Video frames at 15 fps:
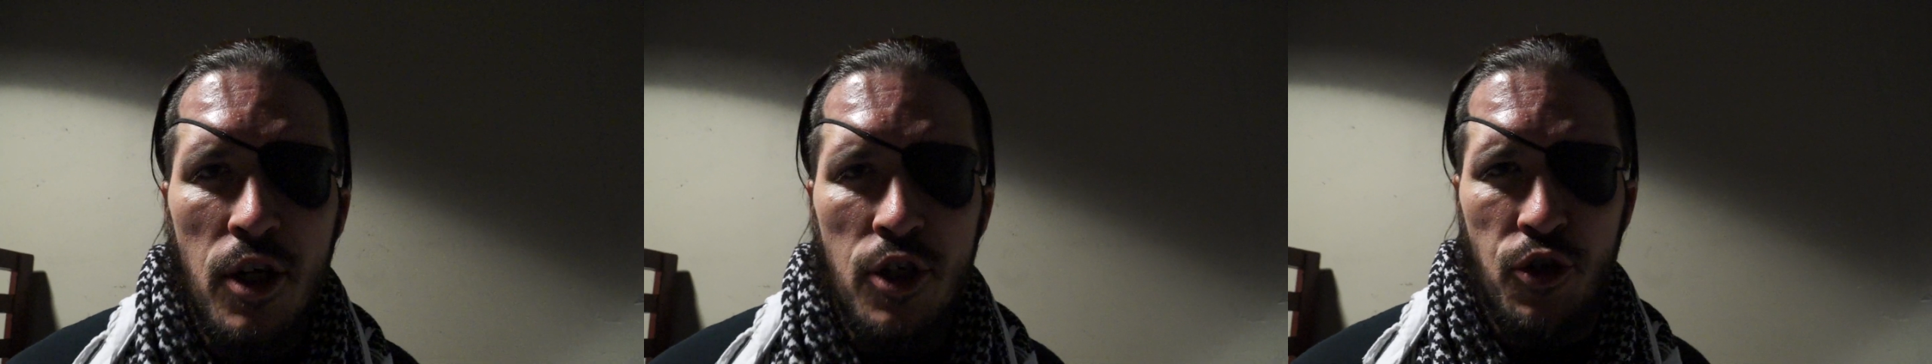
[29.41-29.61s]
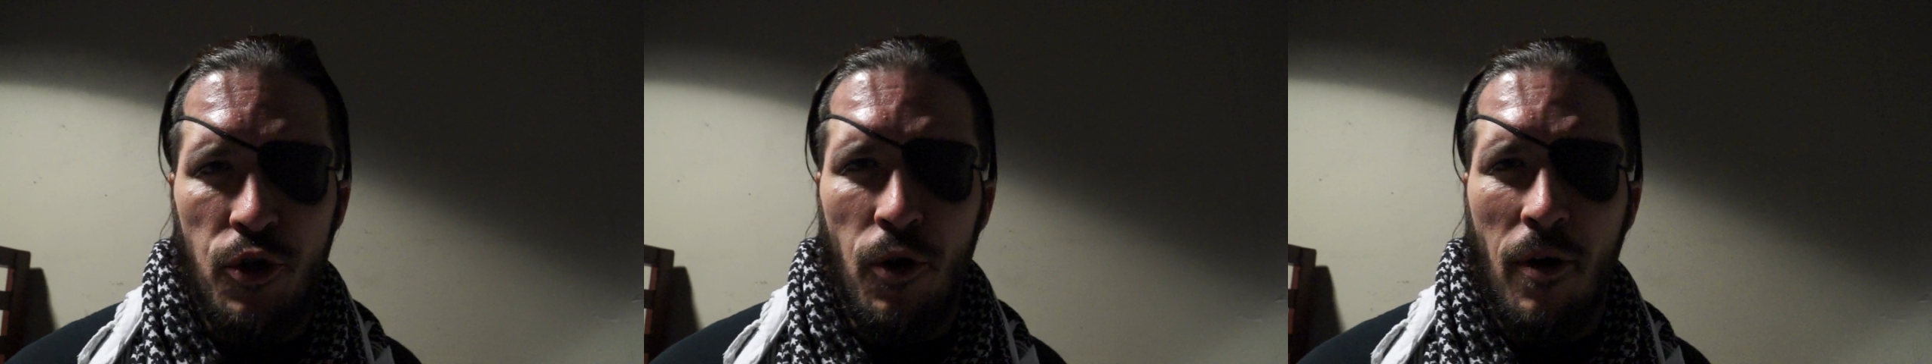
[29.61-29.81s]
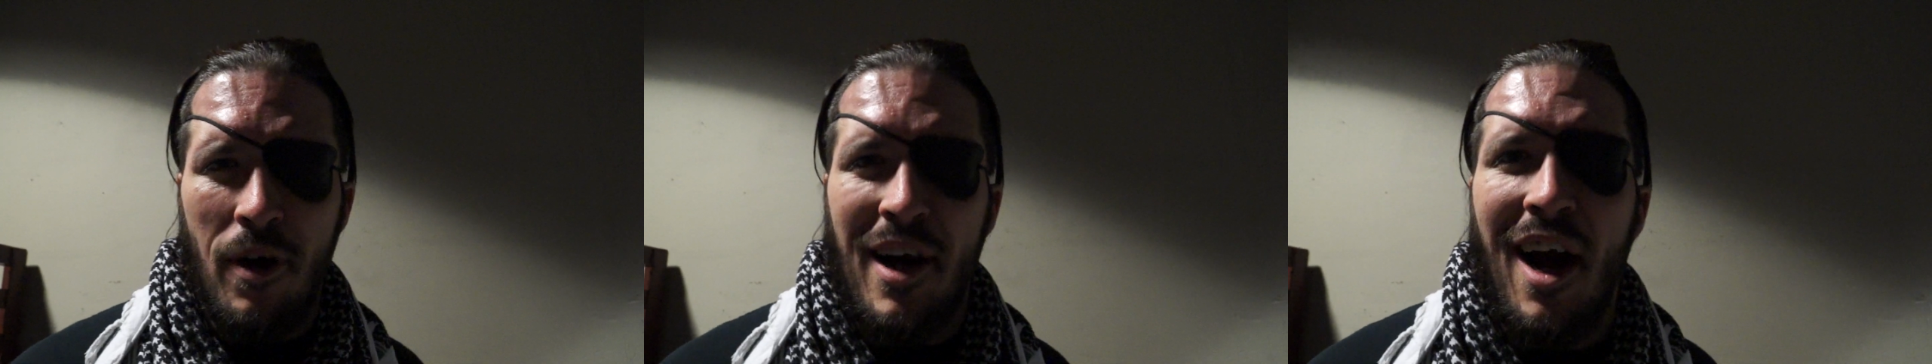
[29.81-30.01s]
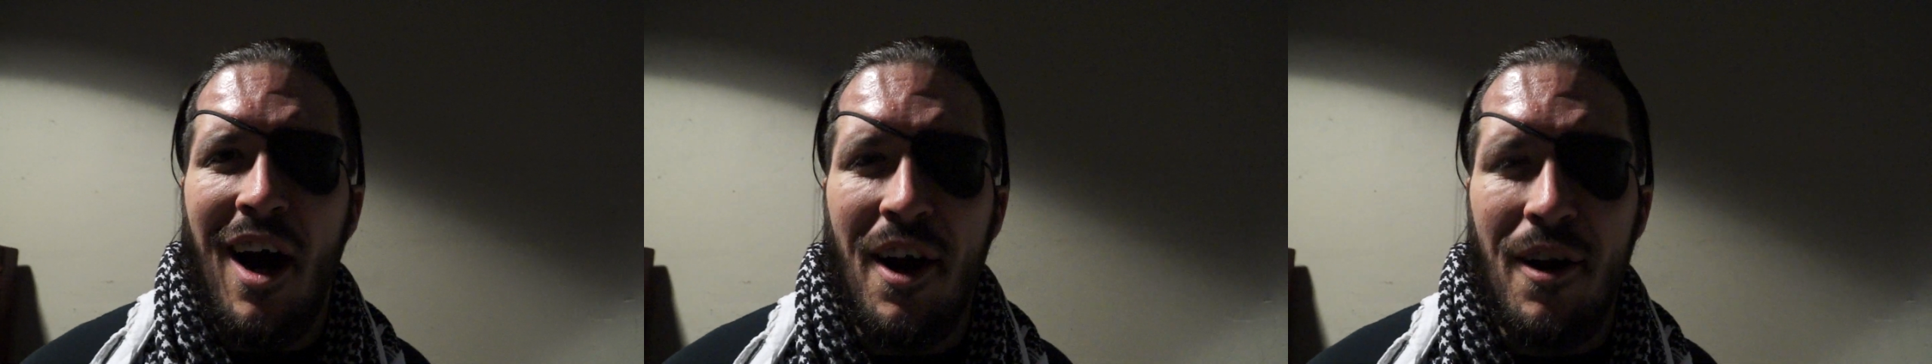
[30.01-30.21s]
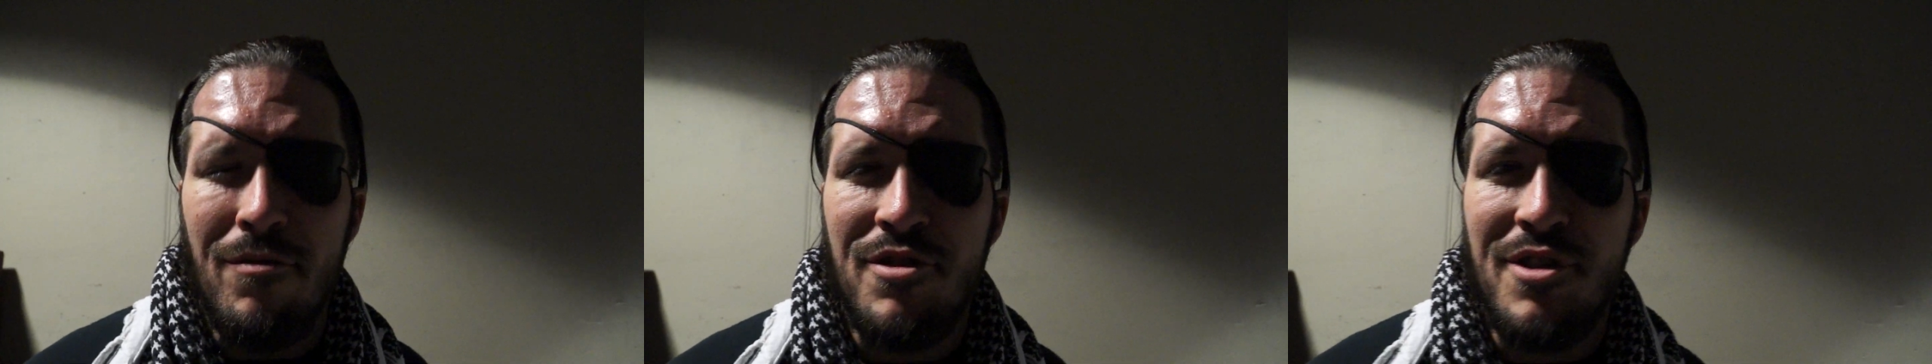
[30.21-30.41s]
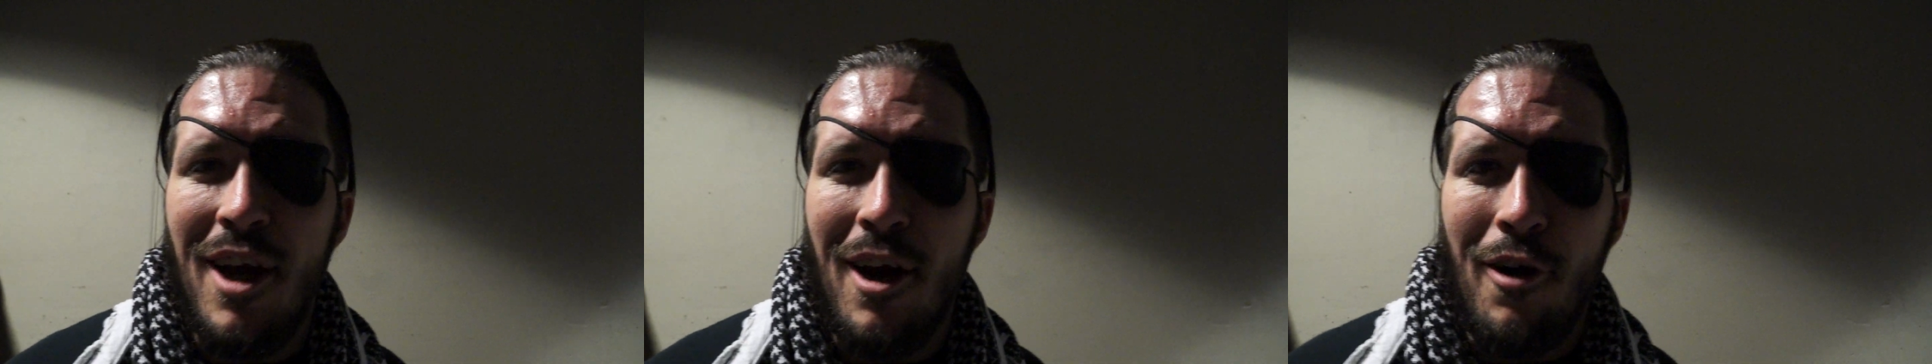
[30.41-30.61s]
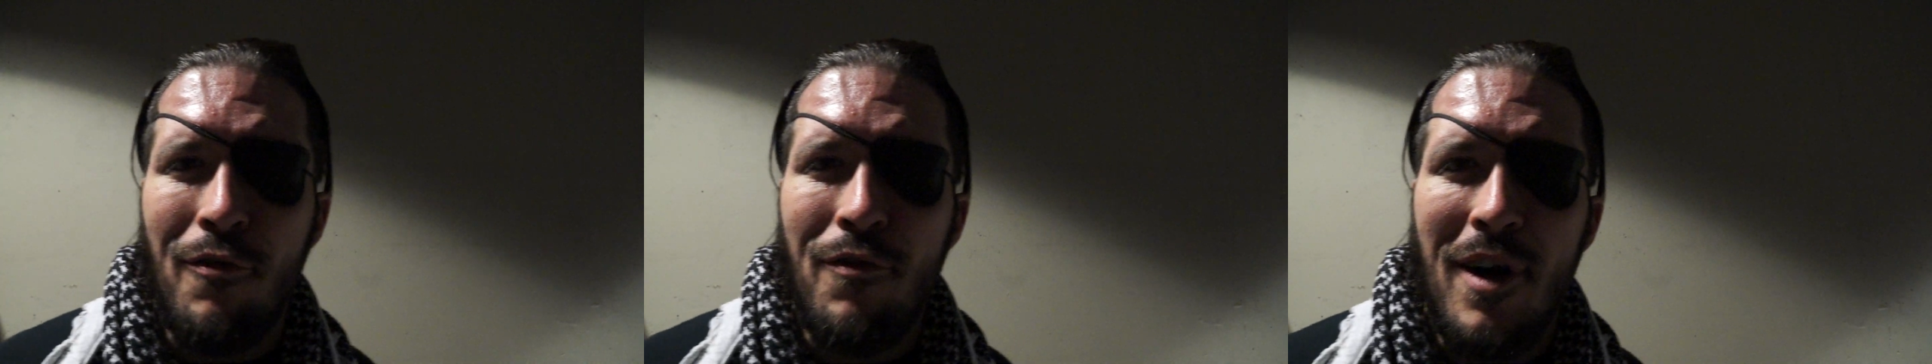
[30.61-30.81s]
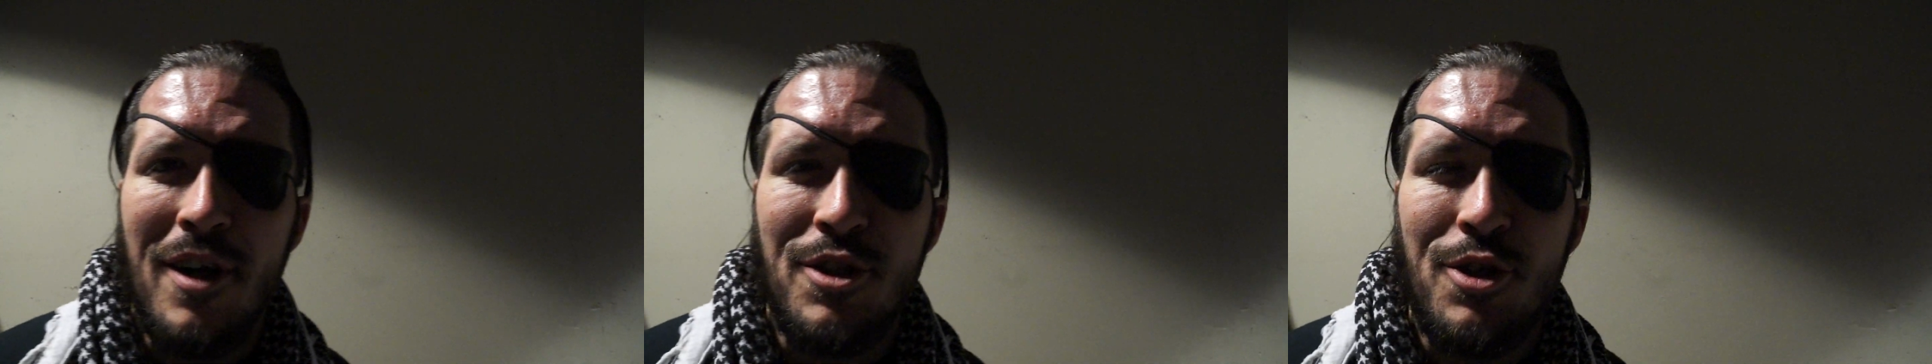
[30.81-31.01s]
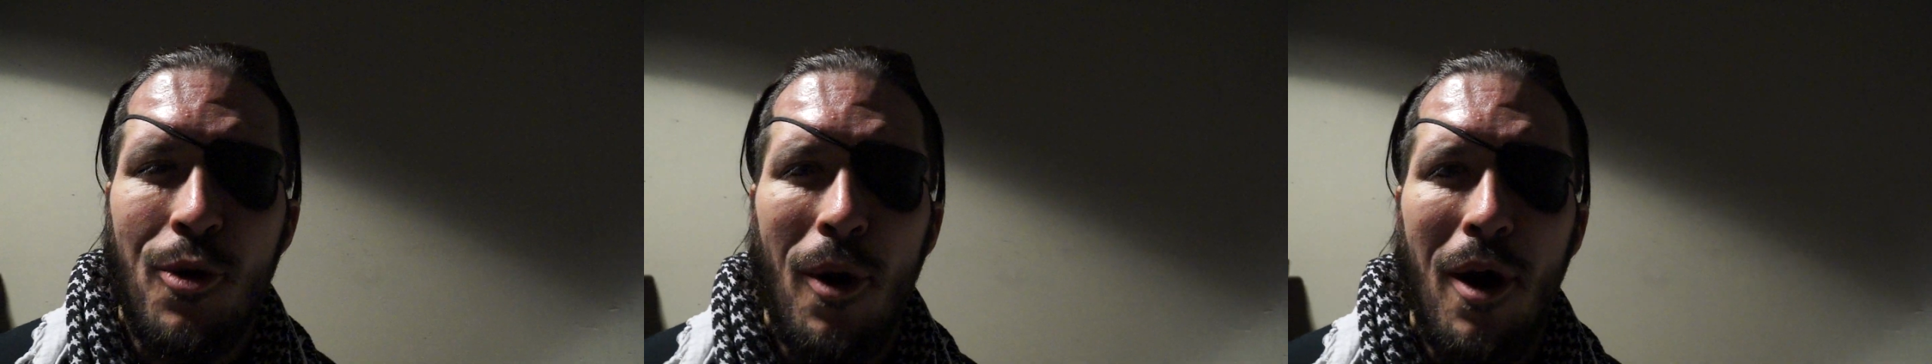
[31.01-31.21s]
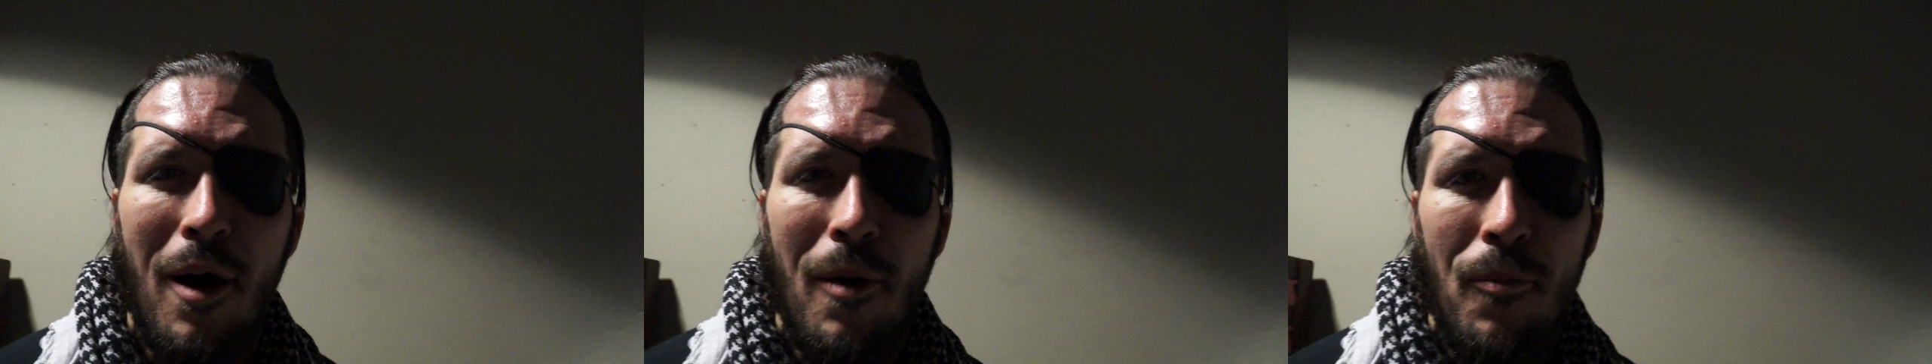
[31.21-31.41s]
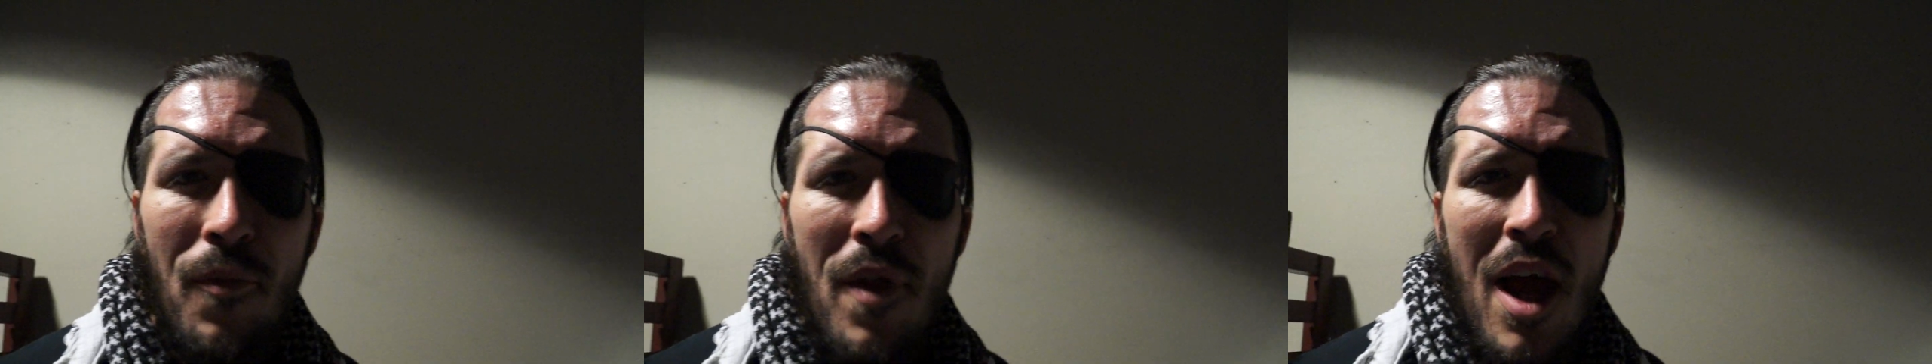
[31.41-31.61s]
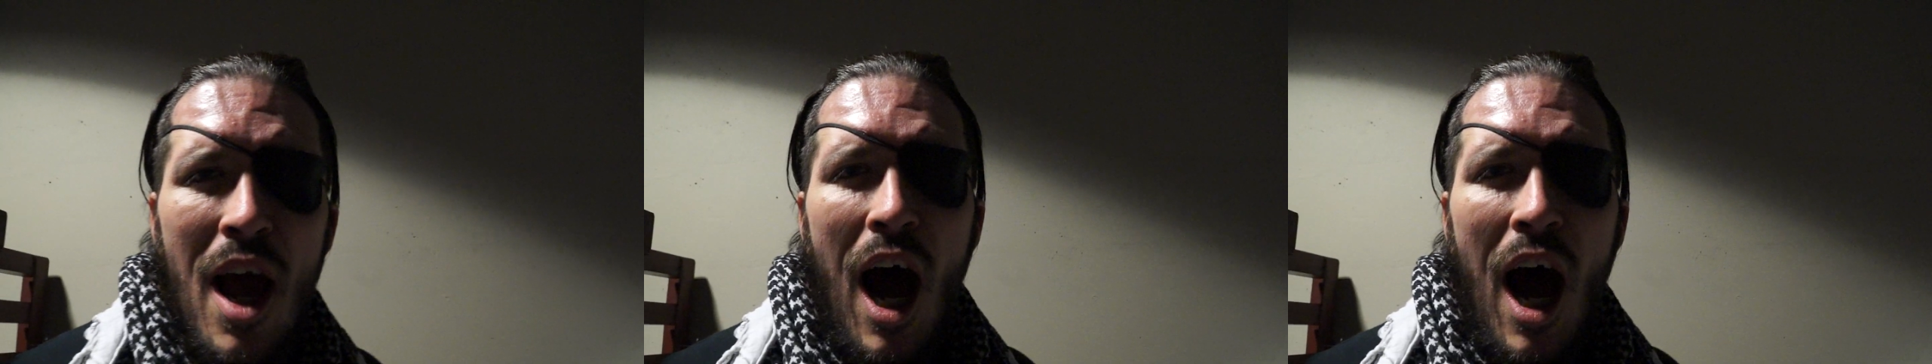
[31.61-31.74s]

to your god of sacrifice, Crom.